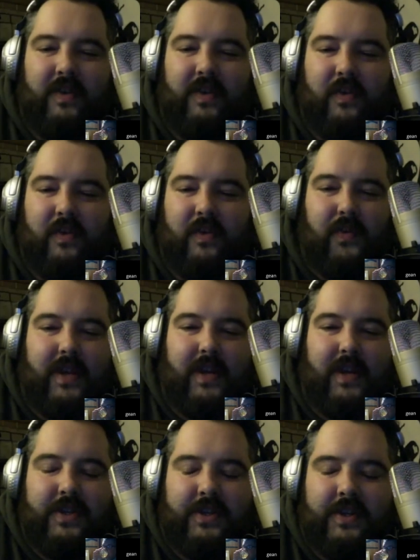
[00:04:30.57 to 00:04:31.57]

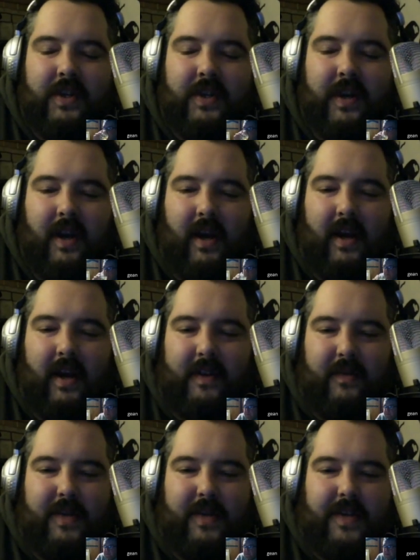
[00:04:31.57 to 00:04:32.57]
reached
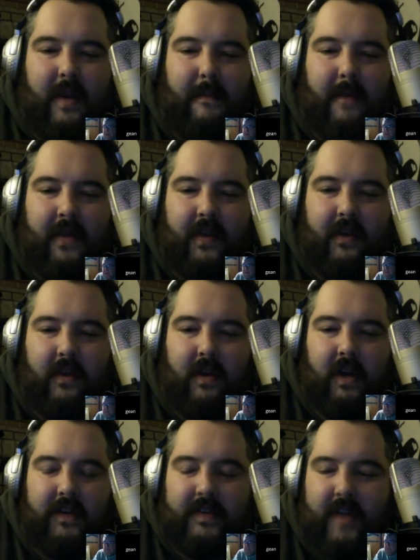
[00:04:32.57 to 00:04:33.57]
that mythical gun
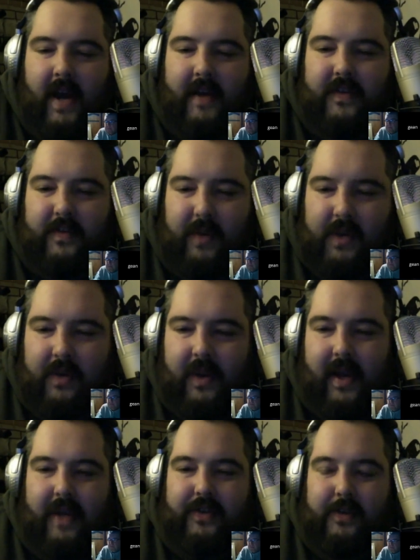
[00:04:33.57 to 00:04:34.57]
status where you can
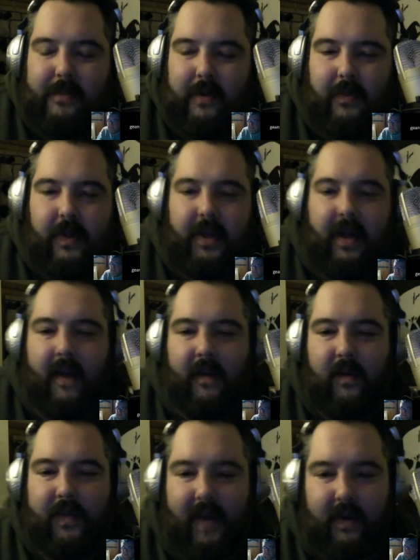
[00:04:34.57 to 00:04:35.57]
actually put one together
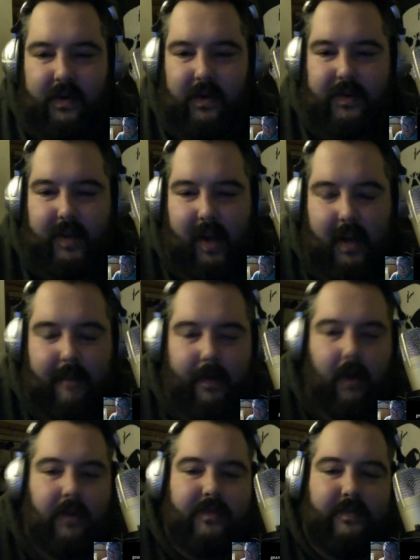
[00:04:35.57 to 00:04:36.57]
without using any parts
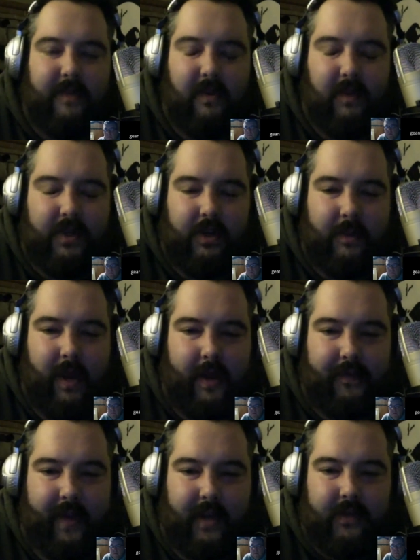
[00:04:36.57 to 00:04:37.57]
from the original
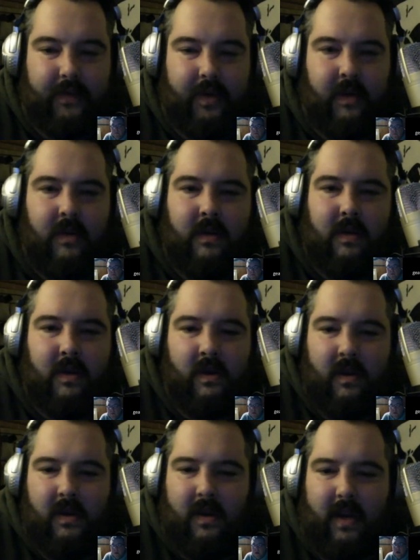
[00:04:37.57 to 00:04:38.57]
manufacturer?
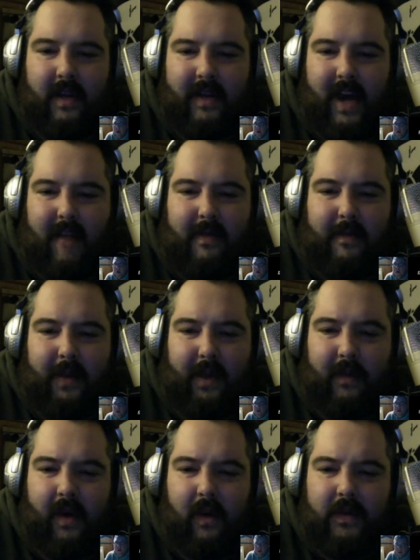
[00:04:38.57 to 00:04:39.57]
It's got to be pretty
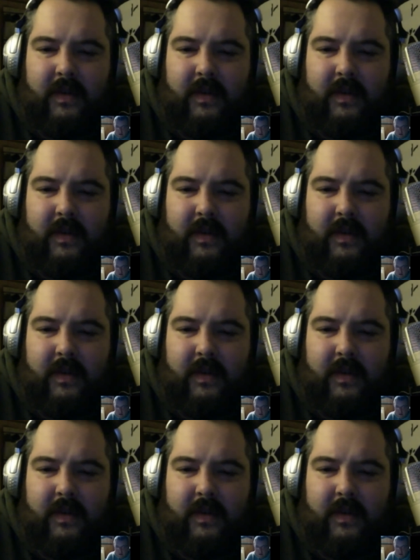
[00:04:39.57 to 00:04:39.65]
close.